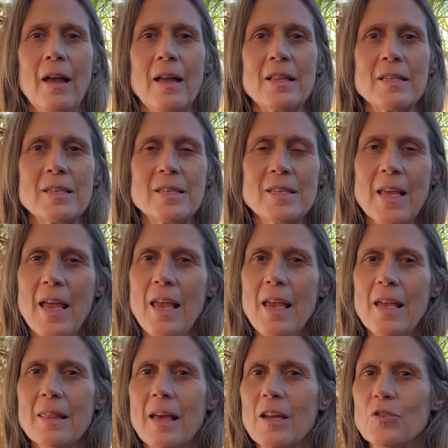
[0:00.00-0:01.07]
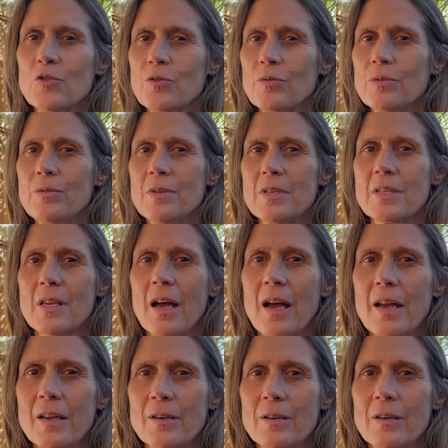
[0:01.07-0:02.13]
And saying that true
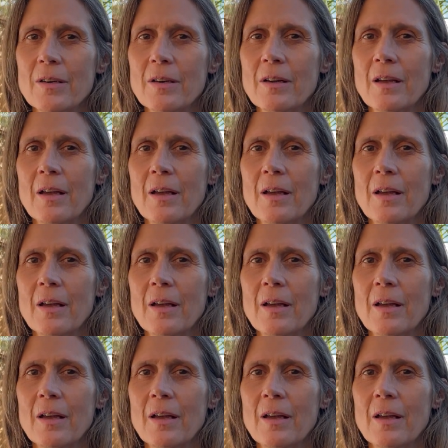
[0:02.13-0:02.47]
desire